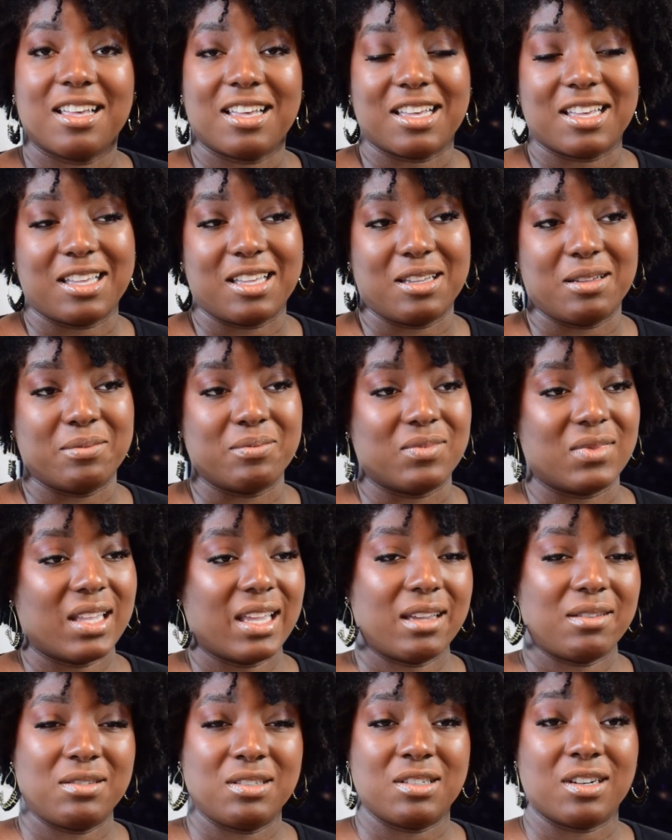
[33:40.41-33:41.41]

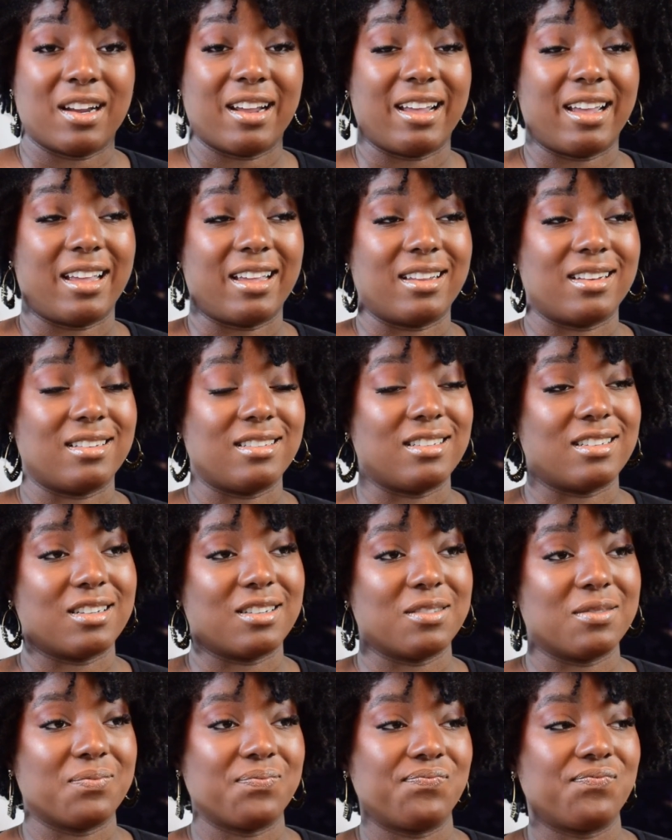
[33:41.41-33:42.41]
I've tried
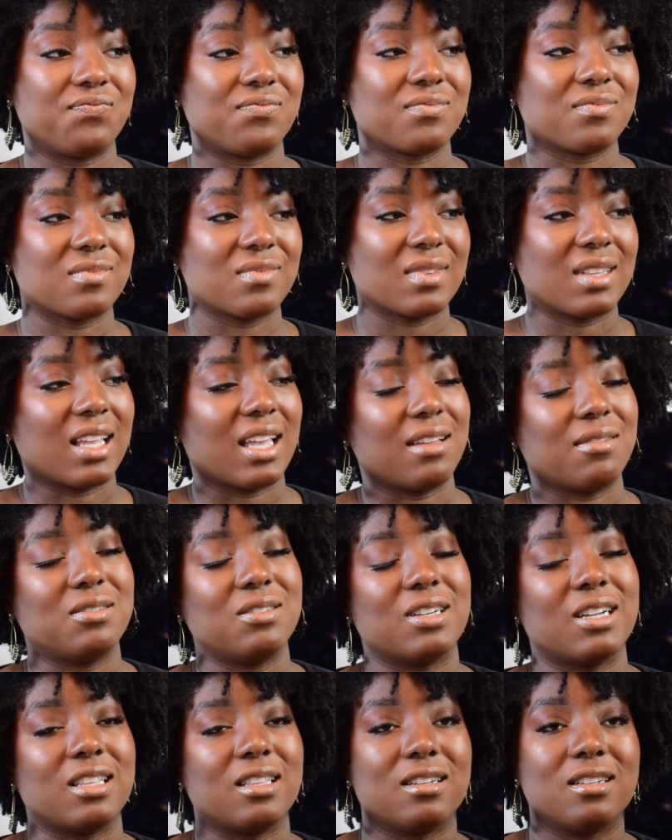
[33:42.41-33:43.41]

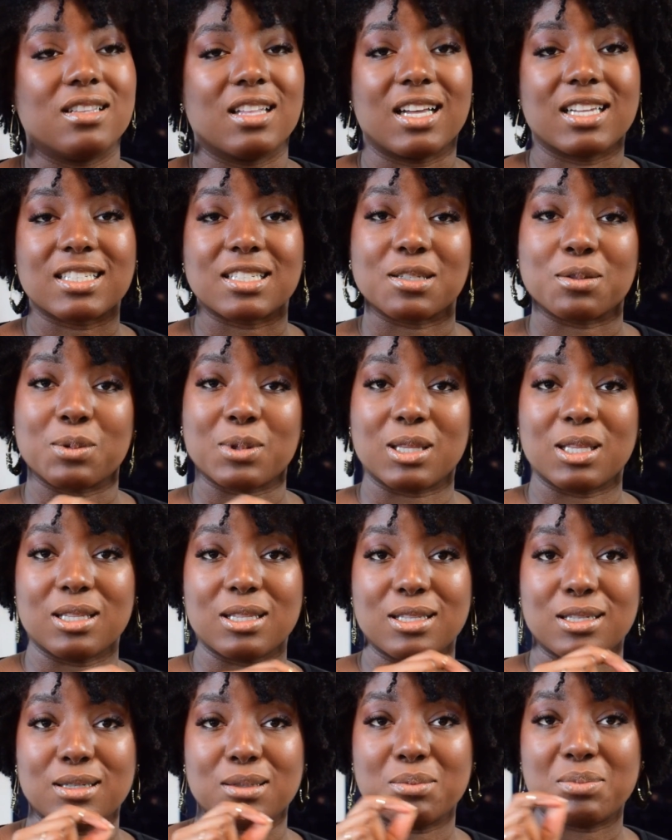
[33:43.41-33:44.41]
the glosses with the
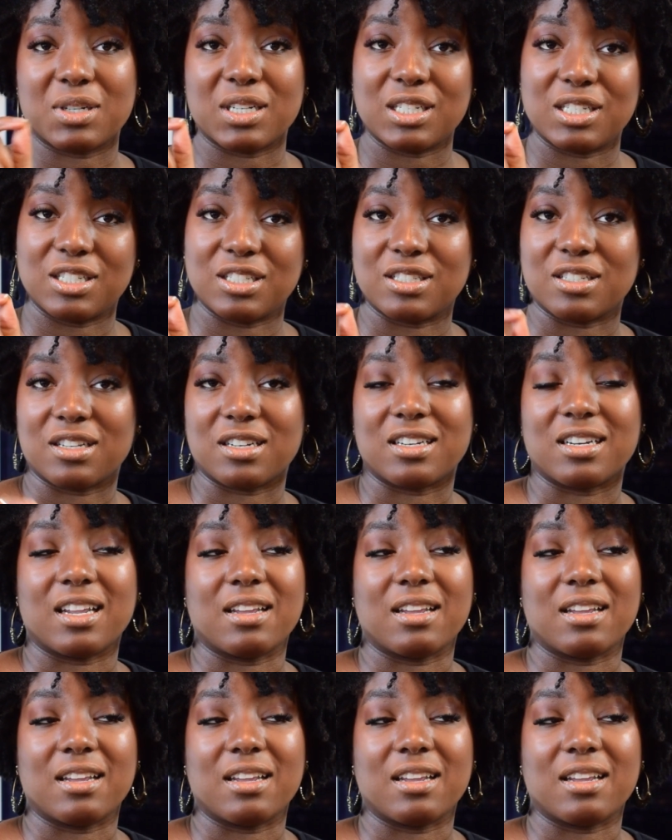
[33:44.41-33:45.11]
little brushes on it.